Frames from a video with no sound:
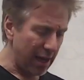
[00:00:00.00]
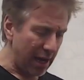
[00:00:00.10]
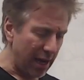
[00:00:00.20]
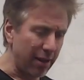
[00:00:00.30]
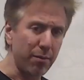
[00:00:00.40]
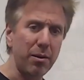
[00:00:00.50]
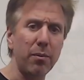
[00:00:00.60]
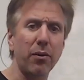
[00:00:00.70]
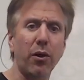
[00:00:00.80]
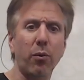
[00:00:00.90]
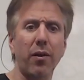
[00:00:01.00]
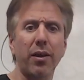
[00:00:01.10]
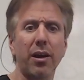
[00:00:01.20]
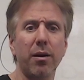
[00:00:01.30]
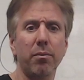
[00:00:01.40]
And the people that run the
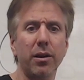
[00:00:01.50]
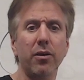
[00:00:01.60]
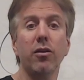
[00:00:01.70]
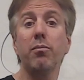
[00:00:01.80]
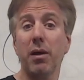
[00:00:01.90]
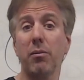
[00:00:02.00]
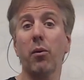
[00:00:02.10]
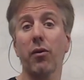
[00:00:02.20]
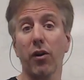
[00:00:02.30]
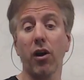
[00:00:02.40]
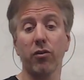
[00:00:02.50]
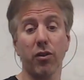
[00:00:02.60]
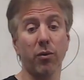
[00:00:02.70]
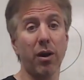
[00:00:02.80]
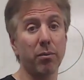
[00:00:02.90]
company, good people with their hearts in the
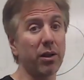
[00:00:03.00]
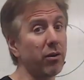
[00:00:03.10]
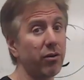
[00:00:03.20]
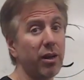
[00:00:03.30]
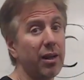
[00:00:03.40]
right place,